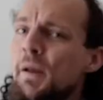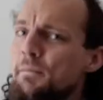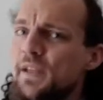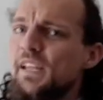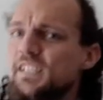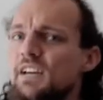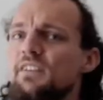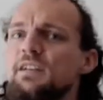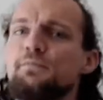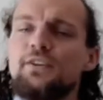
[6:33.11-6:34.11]
being
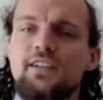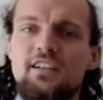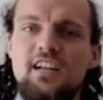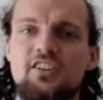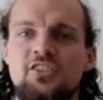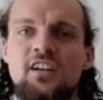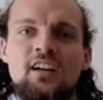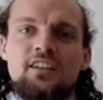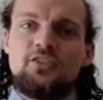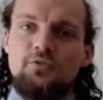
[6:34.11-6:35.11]
70%
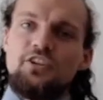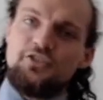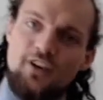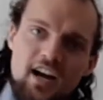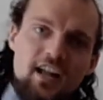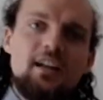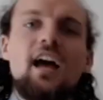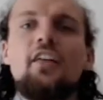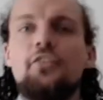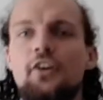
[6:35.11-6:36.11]
to the training
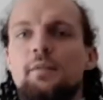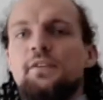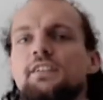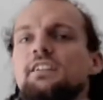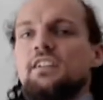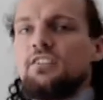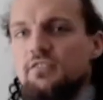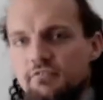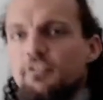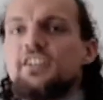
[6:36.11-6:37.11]
and 30%
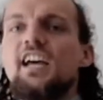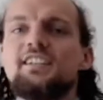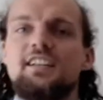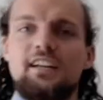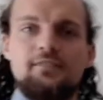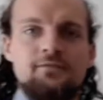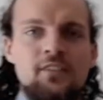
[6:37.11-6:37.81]
for testing.